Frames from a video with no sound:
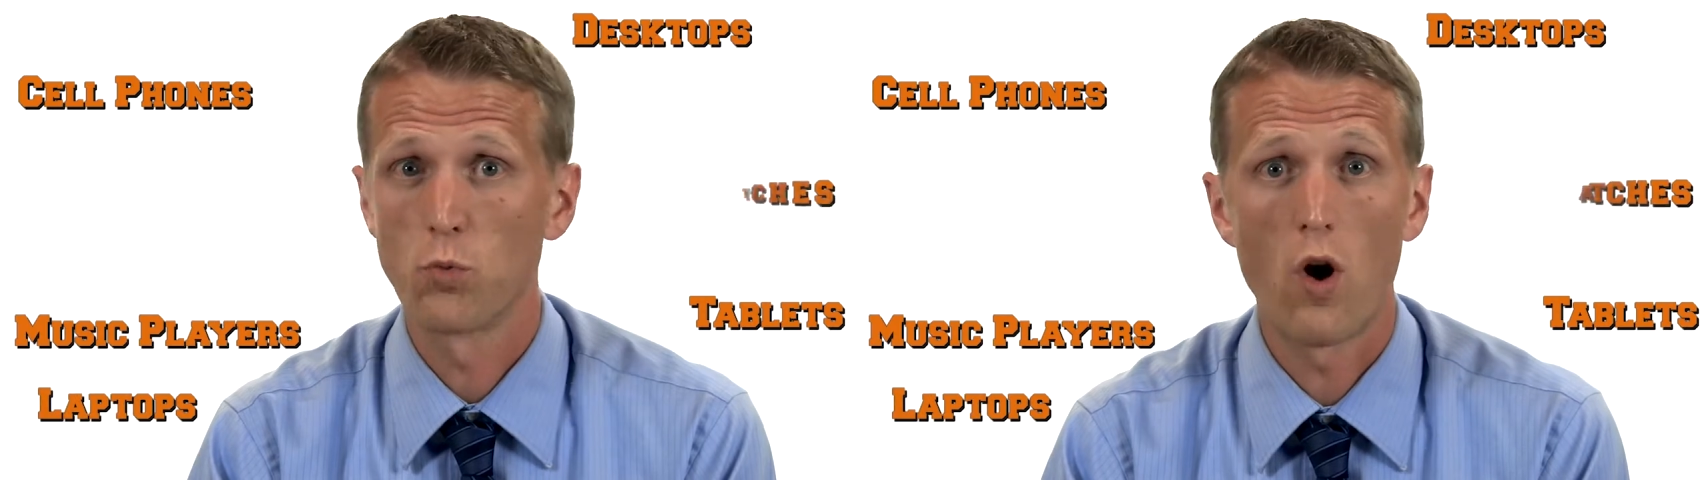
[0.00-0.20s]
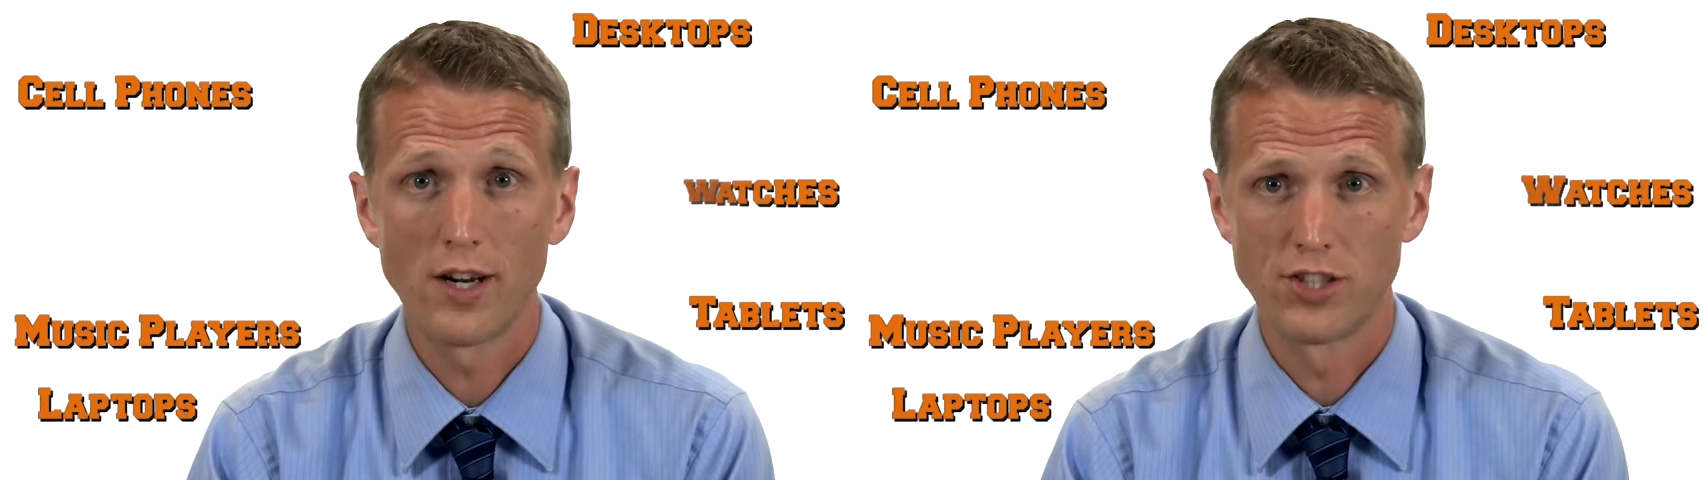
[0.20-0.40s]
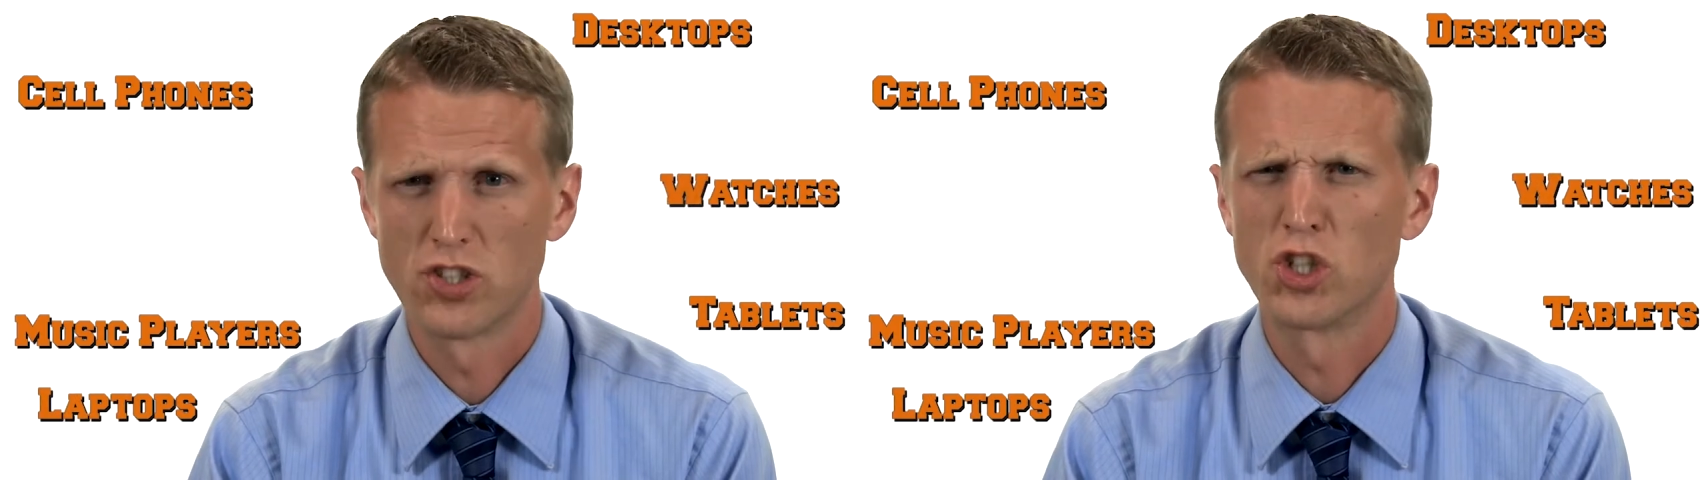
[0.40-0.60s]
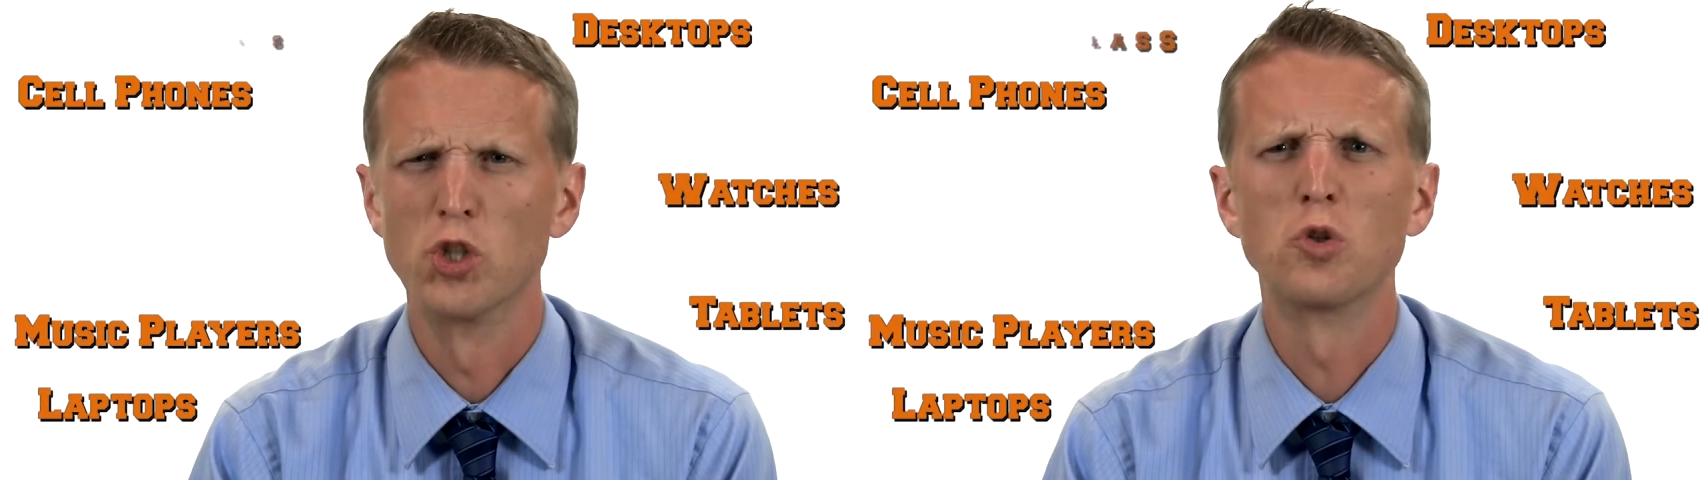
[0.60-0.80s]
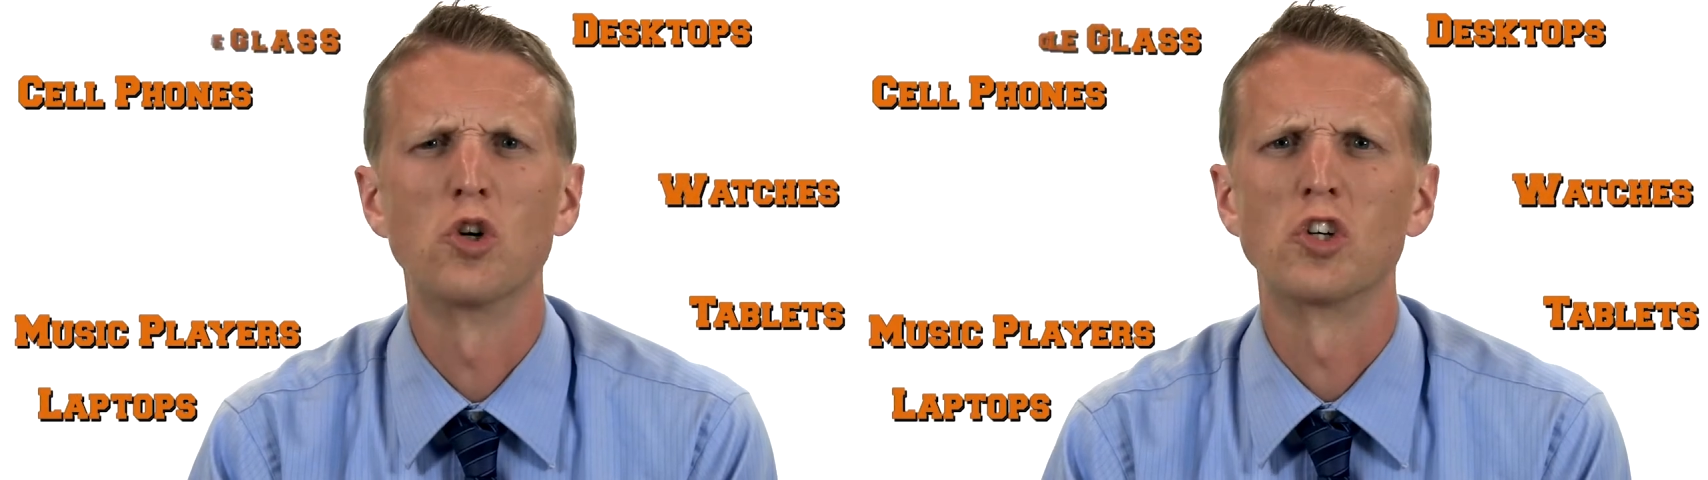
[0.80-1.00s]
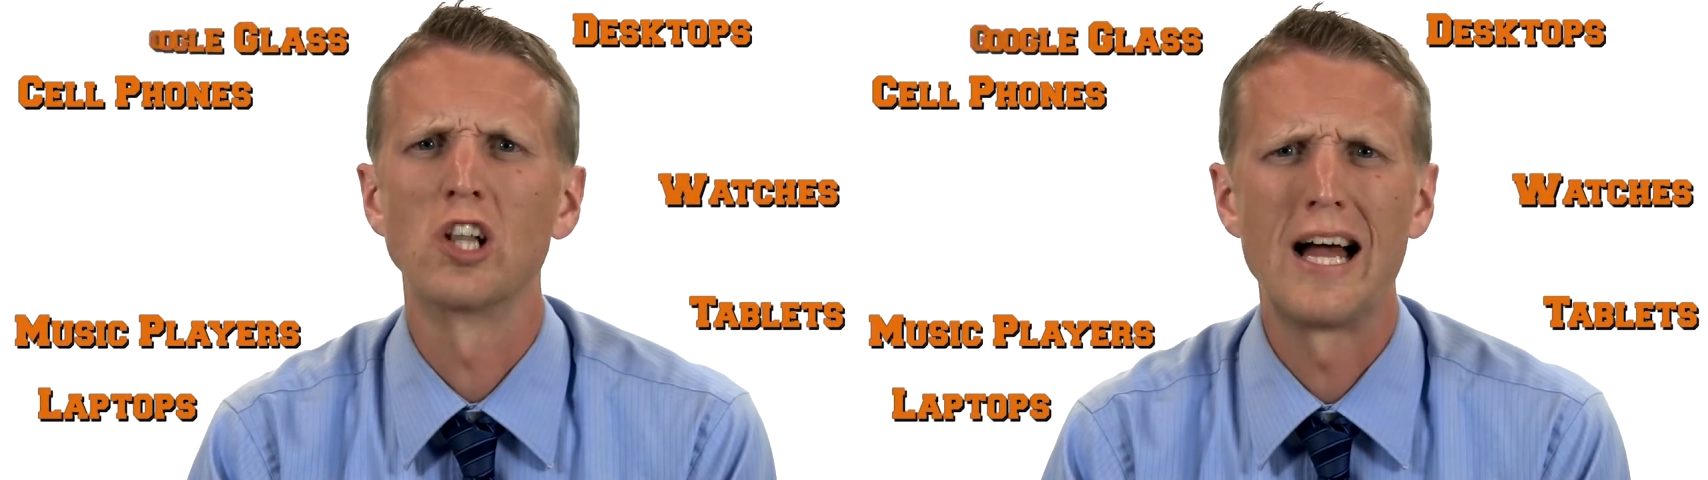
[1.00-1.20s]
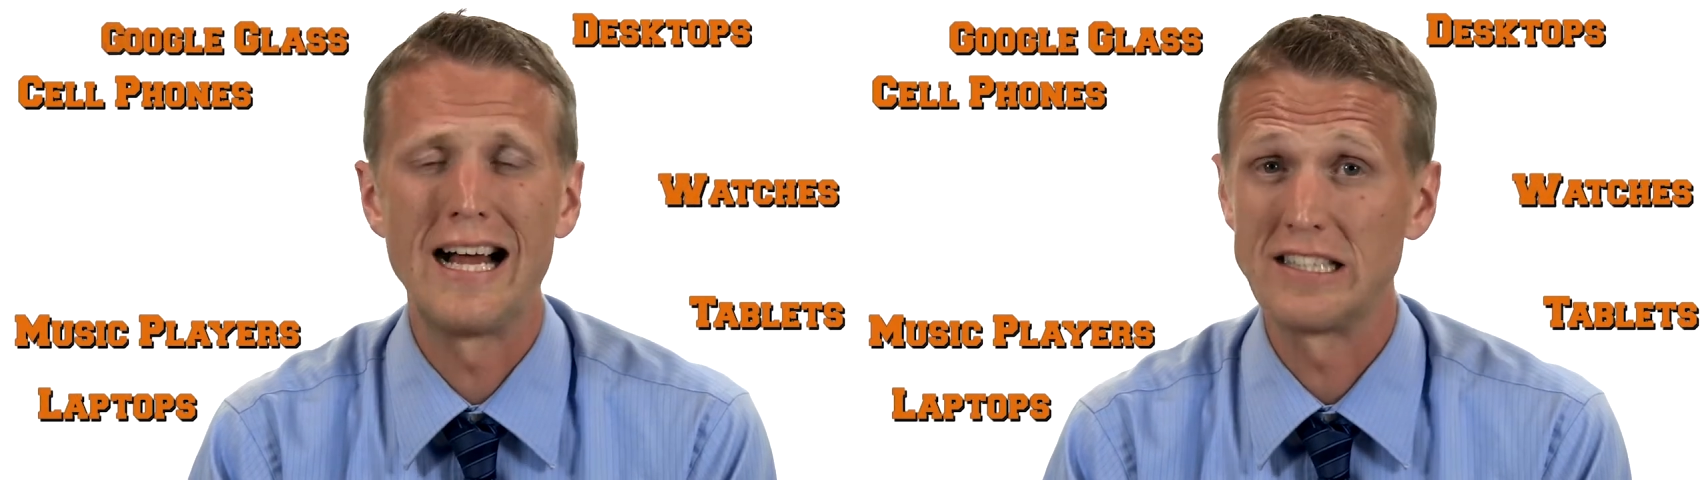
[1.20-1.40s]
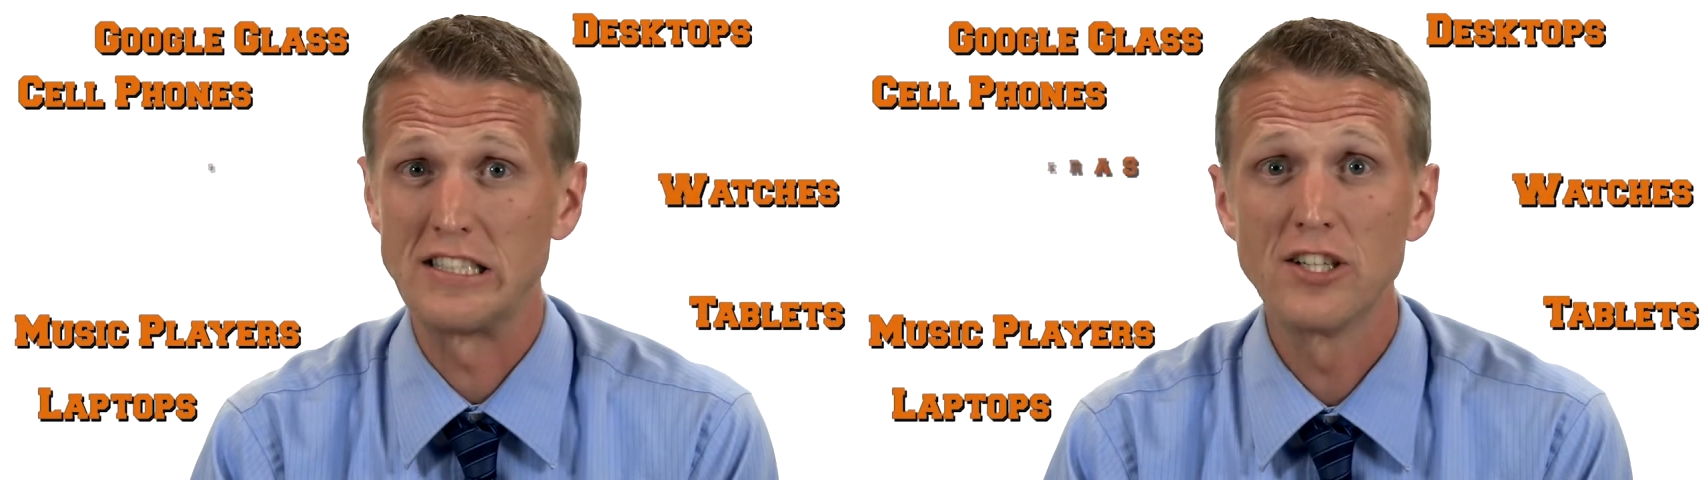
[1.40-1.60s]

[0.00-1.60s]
watches, Google Glass,